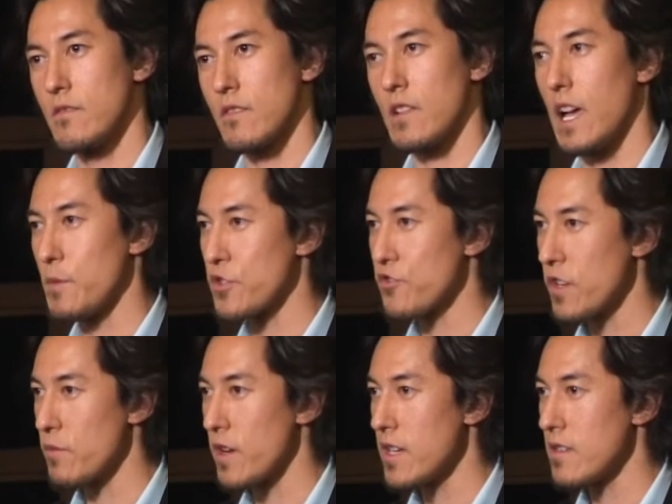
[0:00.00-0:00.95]
Climb a
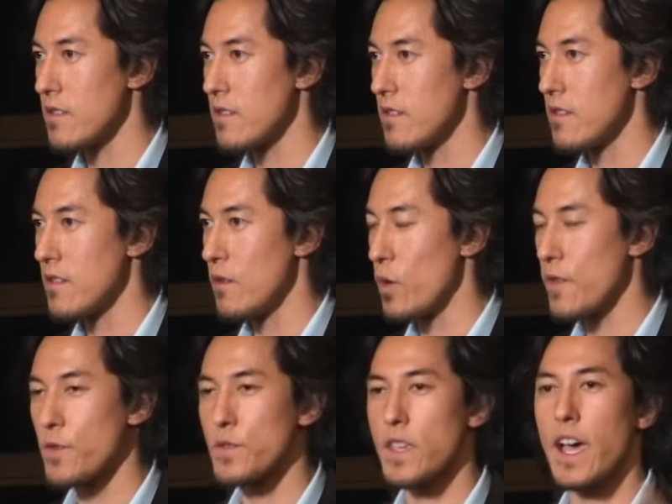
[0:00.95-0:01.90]
tree, right? What if
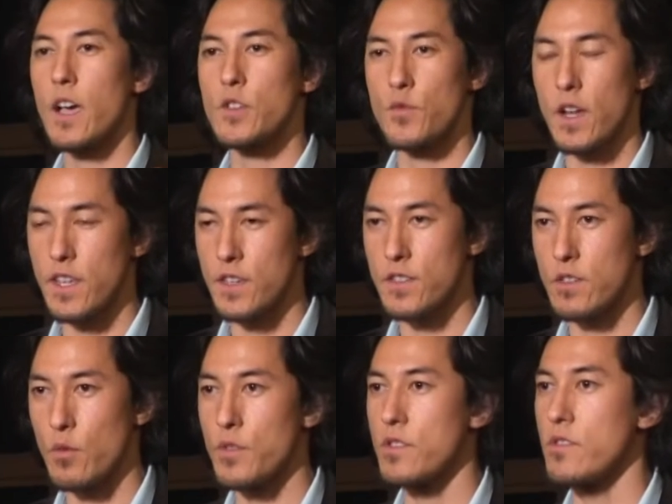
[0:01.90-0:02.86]
there's a house right next to
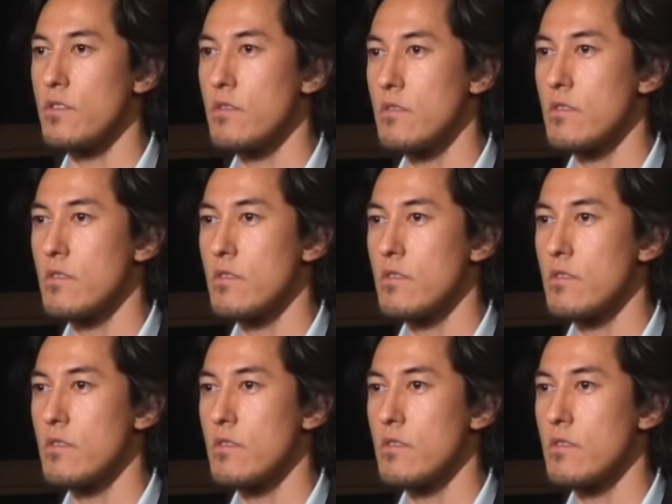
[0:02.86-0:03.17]
you? What would you do?